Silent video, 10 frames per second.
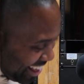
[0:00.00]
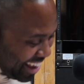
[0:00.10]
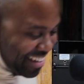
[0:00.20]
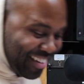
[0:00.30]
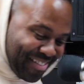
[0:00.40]

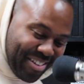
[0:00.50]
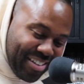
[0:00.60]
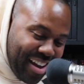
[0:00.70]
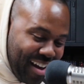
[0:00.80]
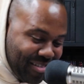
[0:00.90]
Like, come on,
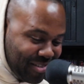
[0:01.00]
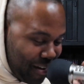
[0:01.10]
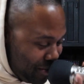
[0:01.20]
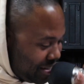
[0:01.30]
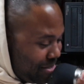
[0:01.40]
y'all. I'm
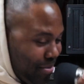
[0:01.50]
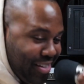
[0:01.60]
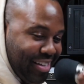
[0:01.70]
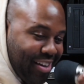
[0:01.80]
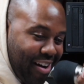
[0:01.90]
swiping this
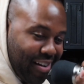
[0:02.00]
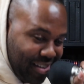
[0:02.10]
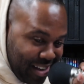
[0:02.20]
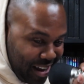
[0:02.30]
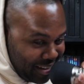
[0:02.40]
EBT card
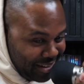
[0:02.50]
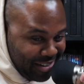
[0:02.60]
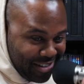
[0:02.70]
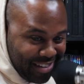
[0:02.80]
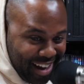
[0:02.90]
at Dollar
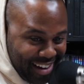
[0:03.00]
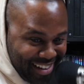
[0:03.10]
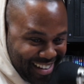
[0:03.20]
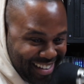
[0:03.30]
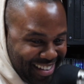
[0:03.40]
Tree. You got
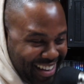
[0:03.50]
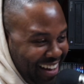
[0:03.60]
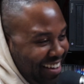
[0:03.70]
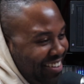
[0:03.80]
to. Nah.